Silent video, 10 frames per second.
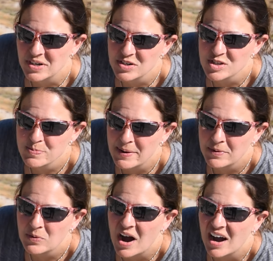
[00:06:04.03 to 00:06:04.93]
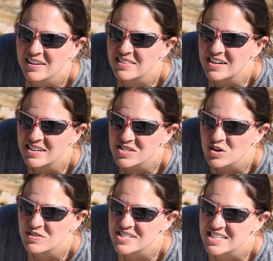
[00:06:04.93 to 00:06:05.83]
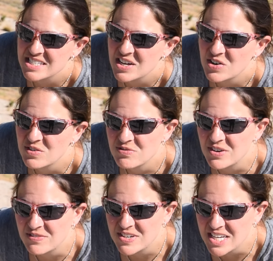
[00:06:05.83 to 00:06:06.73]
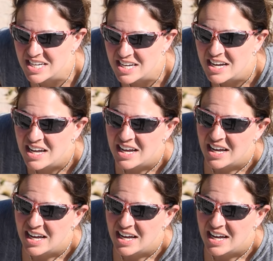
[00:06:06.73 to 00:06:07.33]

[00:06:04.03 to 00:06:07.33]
we're at Newspaper Rock. There's over 650